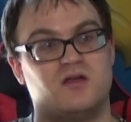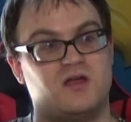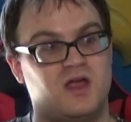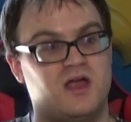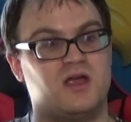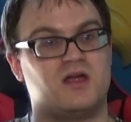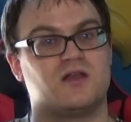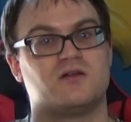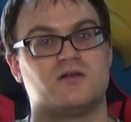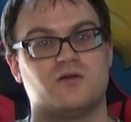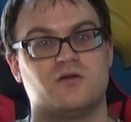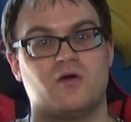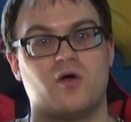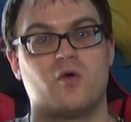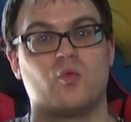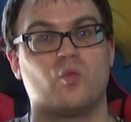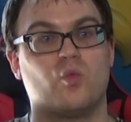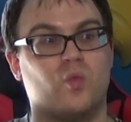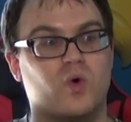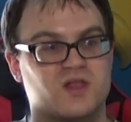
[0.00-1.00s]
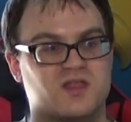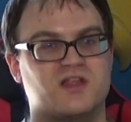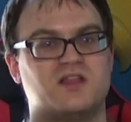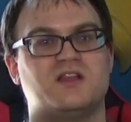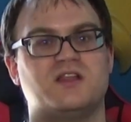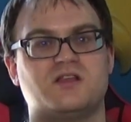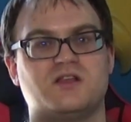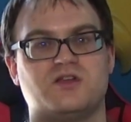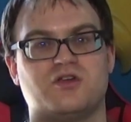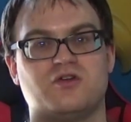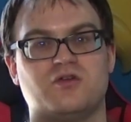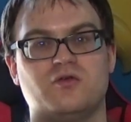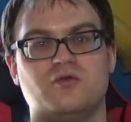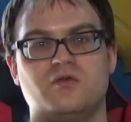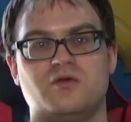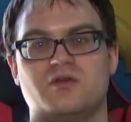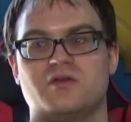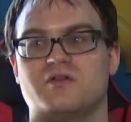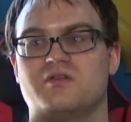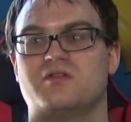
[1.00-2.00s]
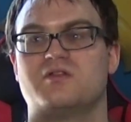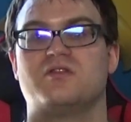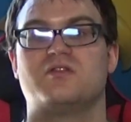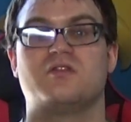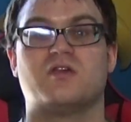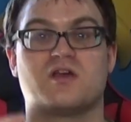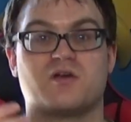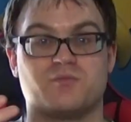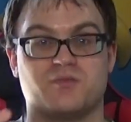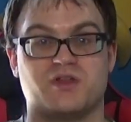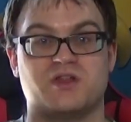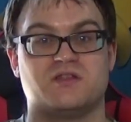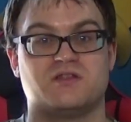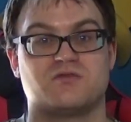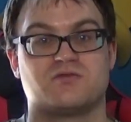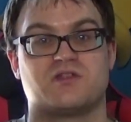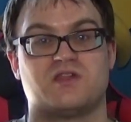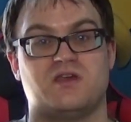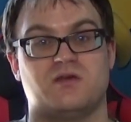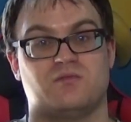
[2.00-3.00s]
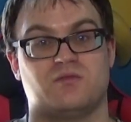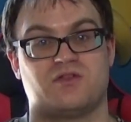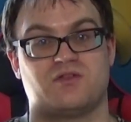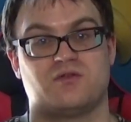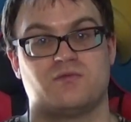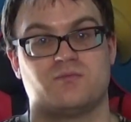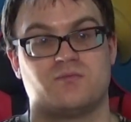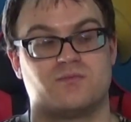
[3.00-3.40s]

and what they need to do to complete their teams.